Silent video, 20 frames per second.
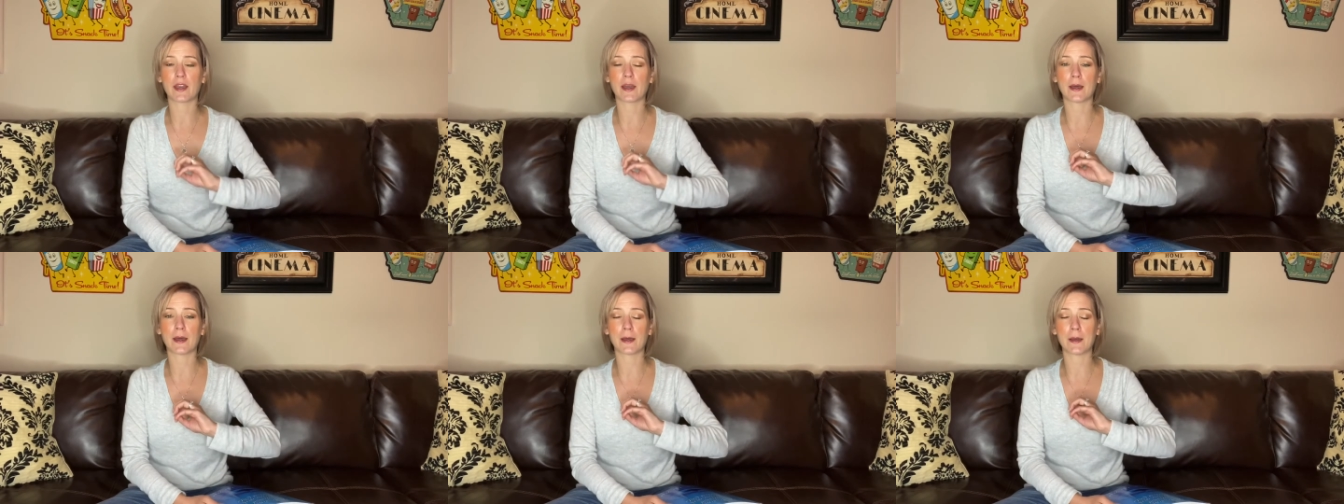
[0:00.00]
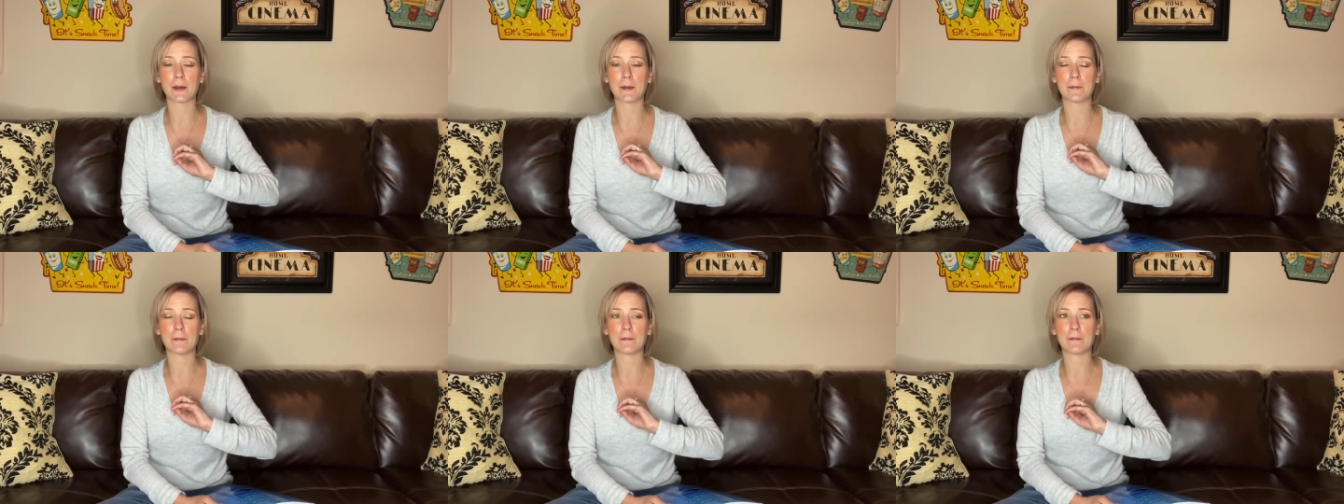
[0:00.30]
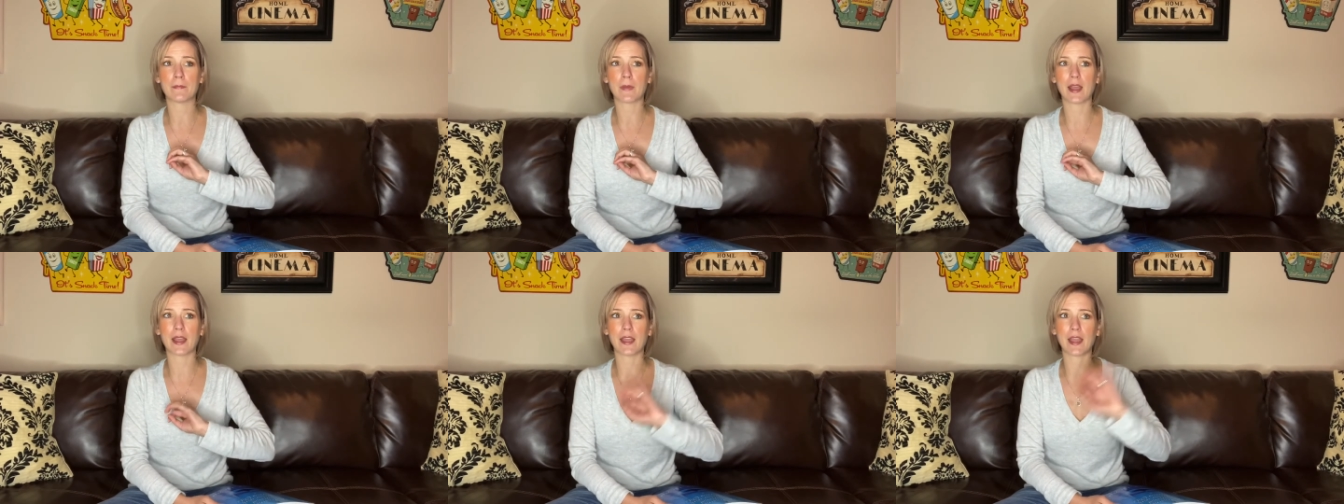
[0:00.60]

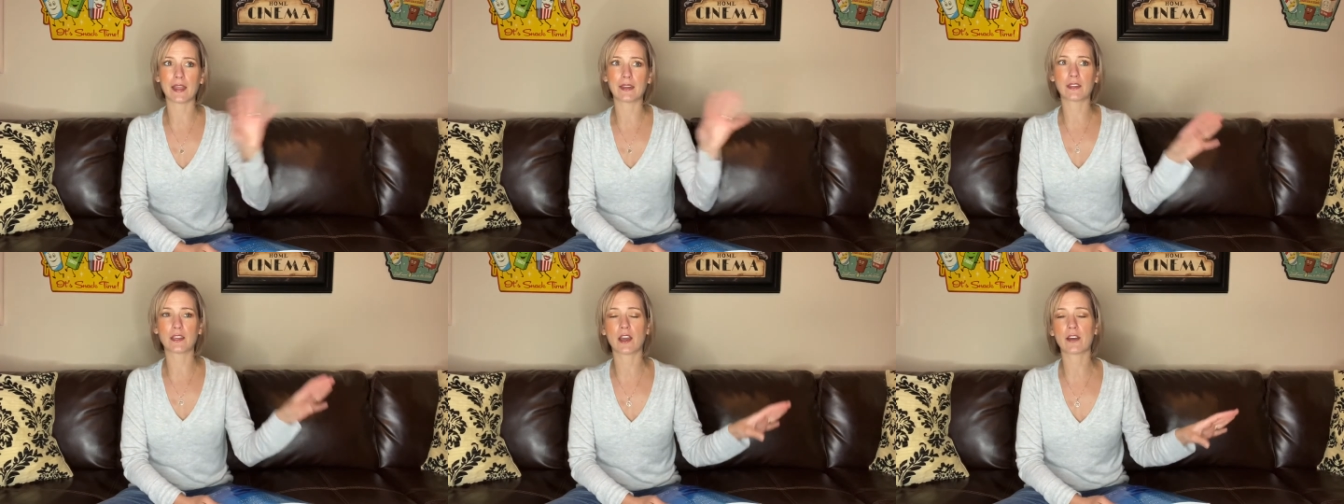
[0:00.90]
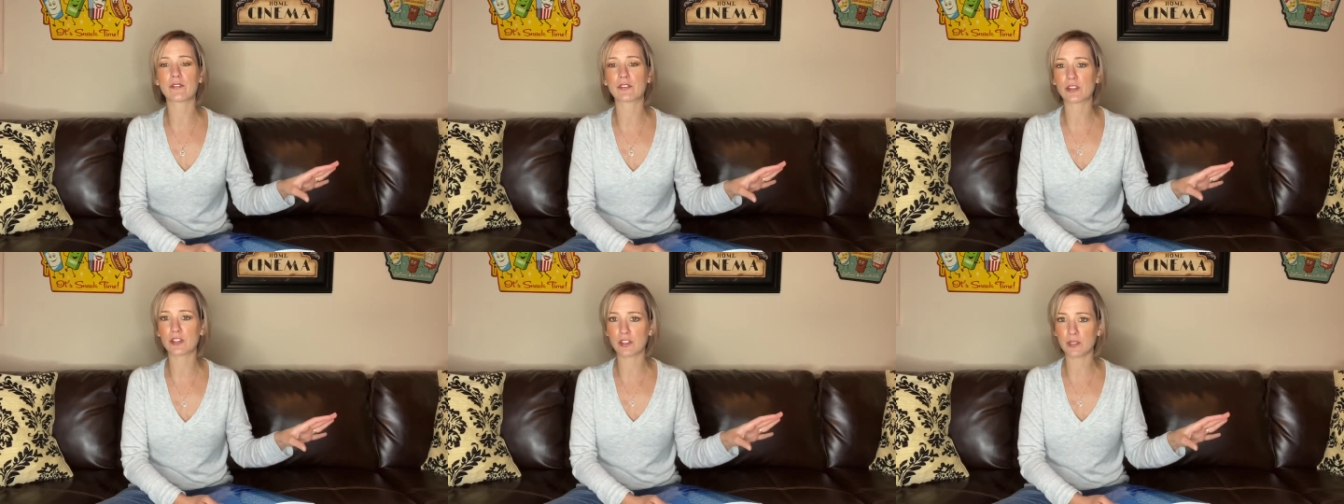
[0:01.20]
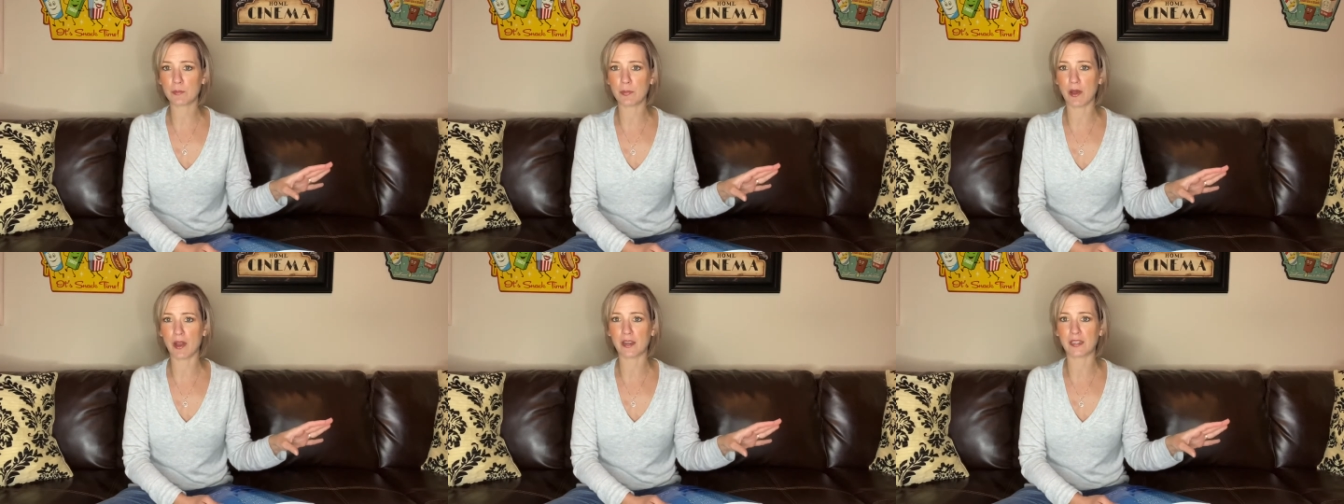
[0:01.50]
um, I, I'd covered in
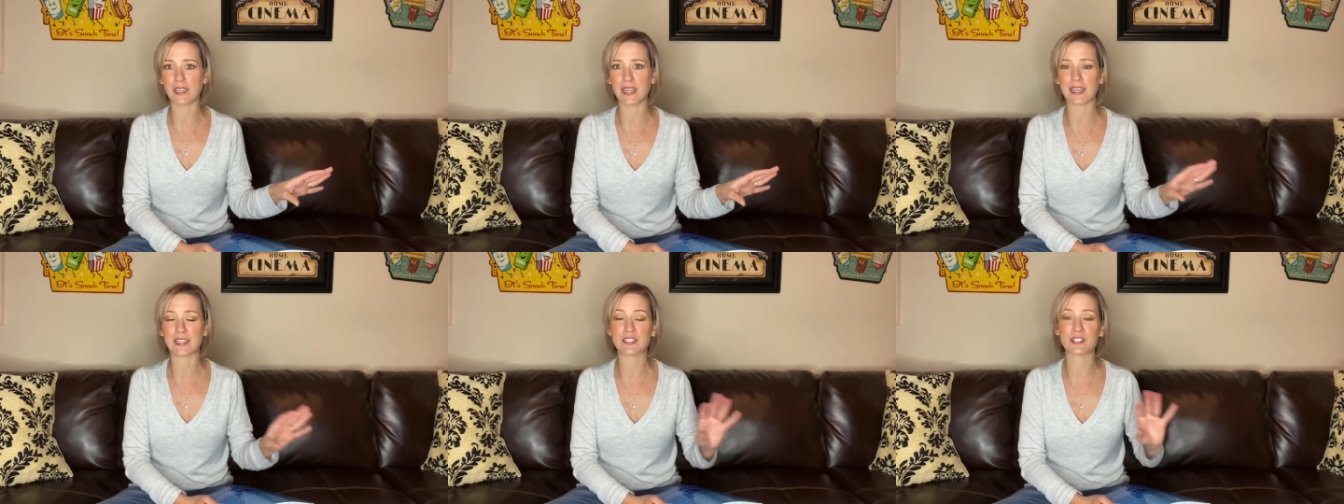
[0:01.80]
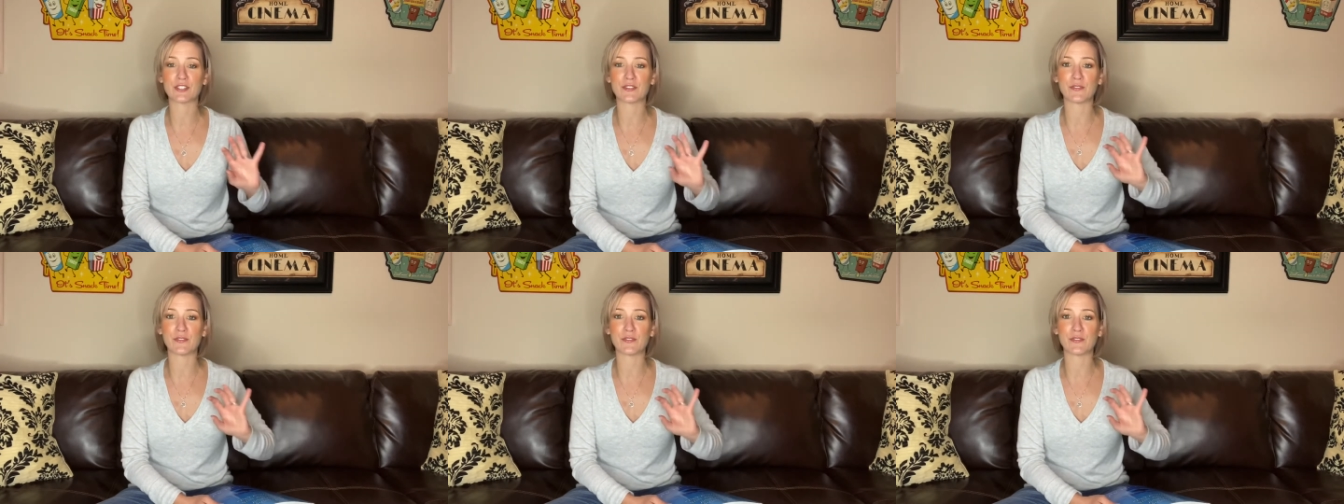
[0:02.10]
the podcast.